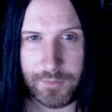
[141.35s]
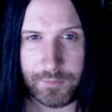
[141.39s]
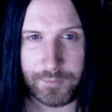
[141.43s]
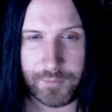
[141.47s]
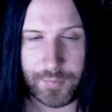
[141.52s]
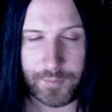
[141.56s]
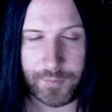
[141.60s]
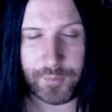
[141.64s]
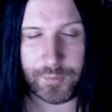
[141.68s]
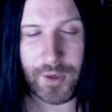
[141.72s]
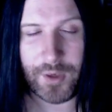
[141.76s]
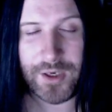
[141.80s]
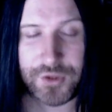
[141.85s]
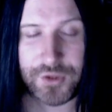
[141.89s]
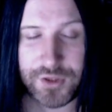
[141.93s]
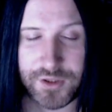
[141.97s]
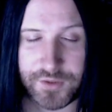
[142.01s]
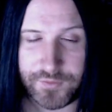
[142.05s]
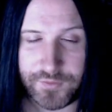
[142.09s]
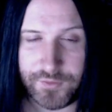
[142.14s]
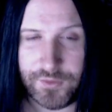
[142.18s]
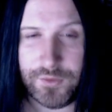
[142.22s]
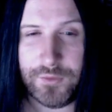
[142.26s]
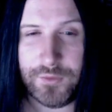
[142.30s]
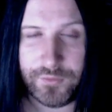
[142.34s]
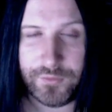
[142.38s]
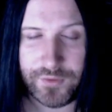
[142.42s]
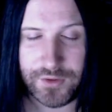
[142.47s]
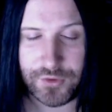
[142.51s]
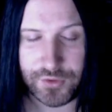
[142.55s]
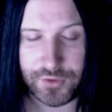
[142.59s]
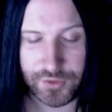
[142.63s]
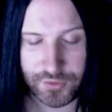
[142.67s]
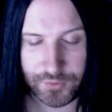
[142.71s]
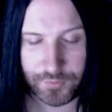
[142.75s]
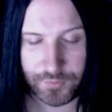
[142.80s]
but branches for new
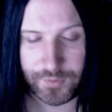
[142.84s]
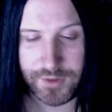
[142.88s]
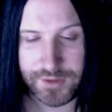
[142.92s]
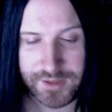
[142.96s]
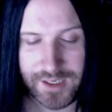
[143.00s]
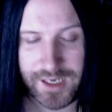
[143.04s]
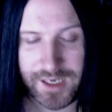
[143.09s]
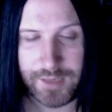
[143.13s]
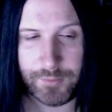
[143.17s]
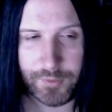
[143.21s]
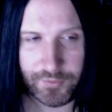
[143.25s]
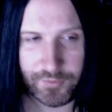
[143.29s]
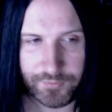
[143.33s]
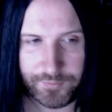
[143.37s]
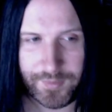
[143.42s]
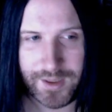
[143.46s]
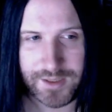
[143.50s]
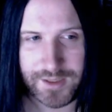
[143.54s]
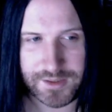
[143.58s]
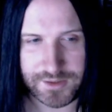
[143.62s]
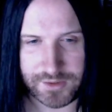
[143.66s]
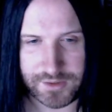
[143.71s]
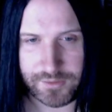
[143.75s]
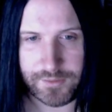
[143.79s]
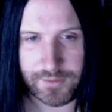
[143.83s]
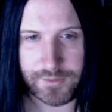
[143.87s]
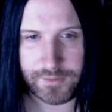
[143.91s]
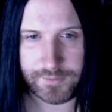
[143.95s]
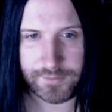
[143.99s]
features always came off master.